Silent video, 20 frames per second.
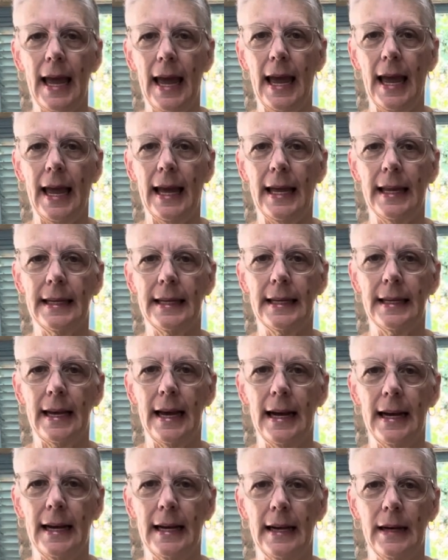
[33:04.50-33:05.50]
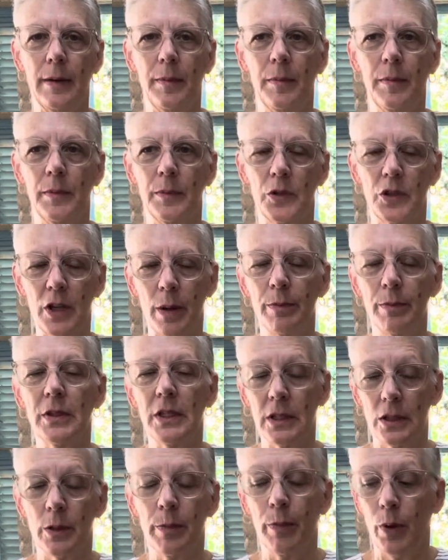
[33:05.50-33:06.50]
and um, some
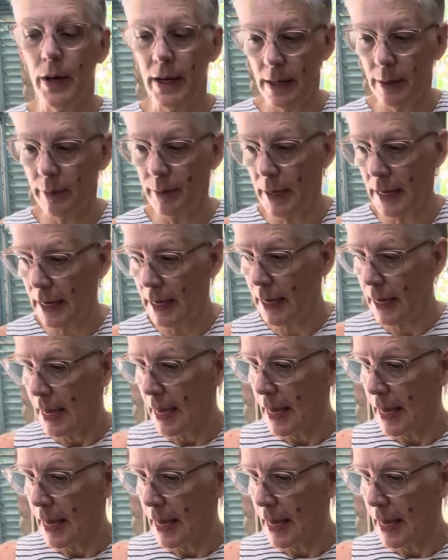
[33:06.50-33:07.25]
disappointed me